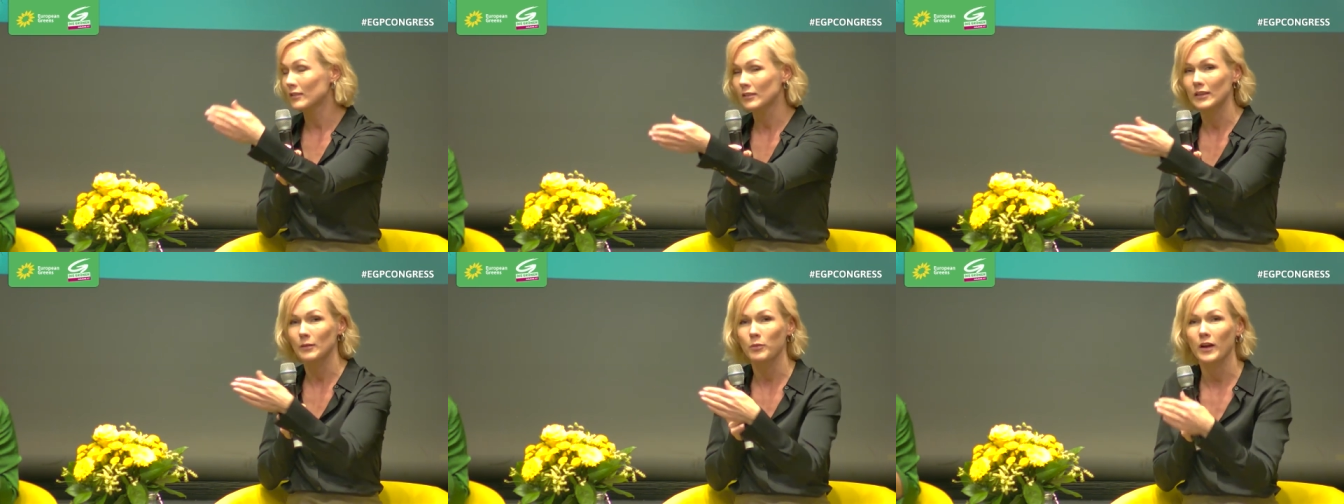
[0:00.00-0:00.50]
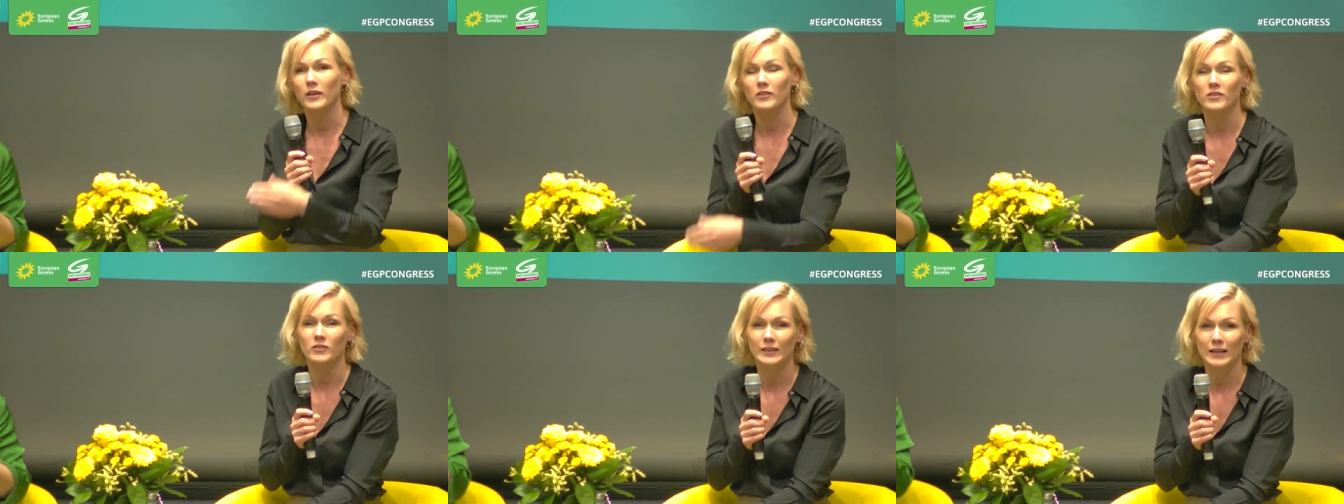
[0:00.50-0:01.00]
the prior
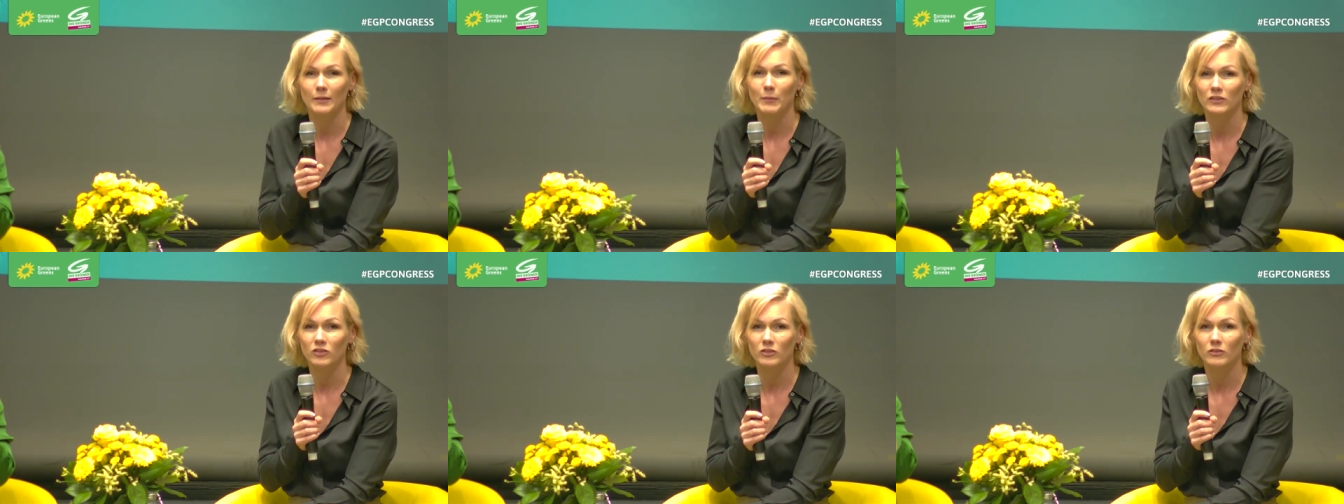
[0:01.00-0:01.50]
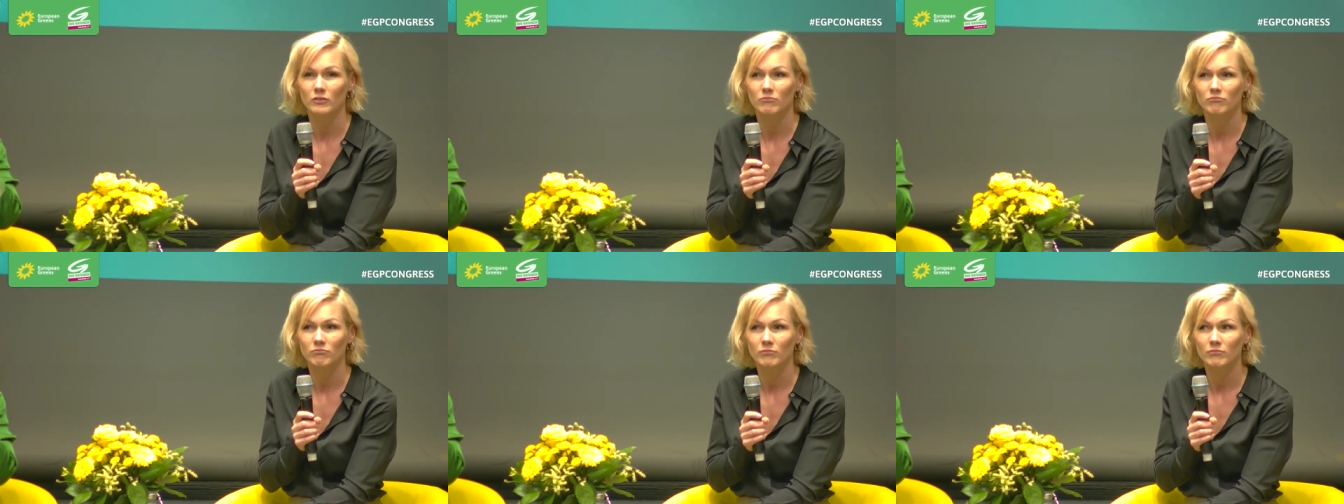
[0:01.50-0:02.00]
three that I mentioned.
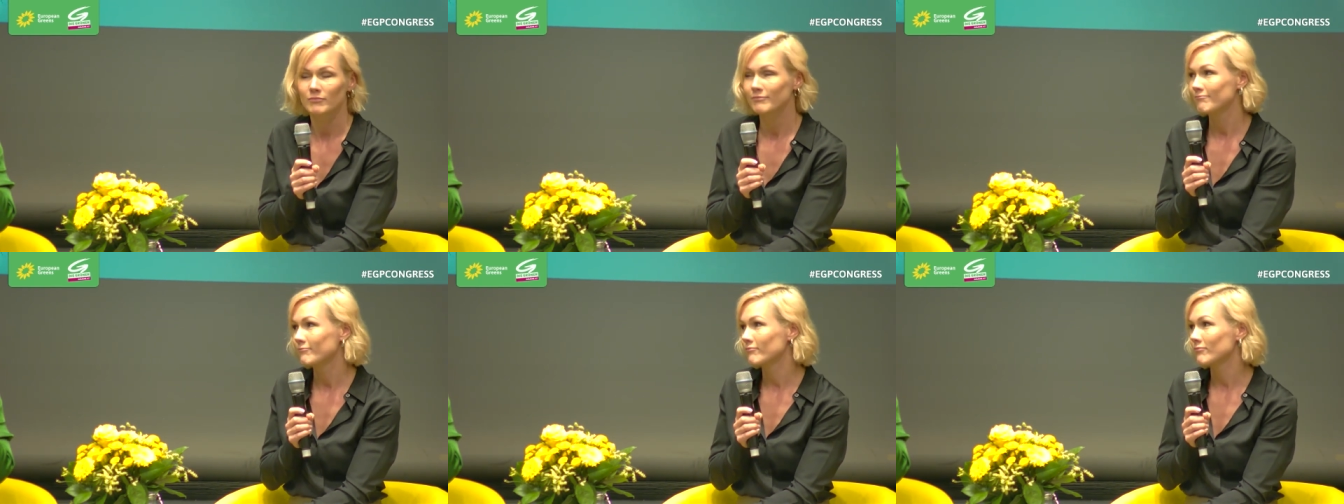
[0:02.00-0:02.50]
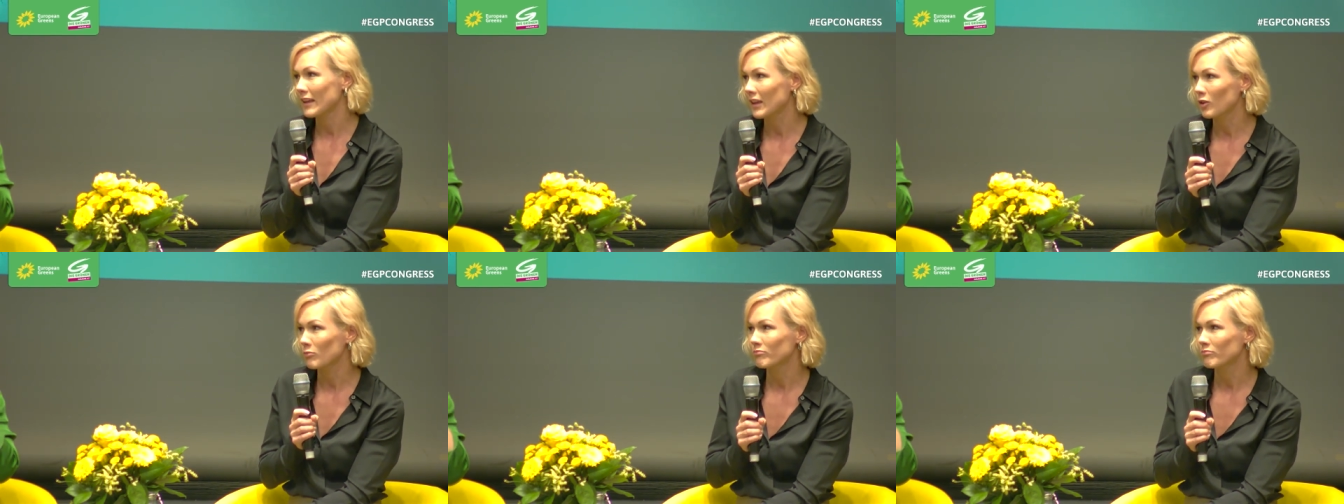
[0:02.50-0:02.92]
Thank you.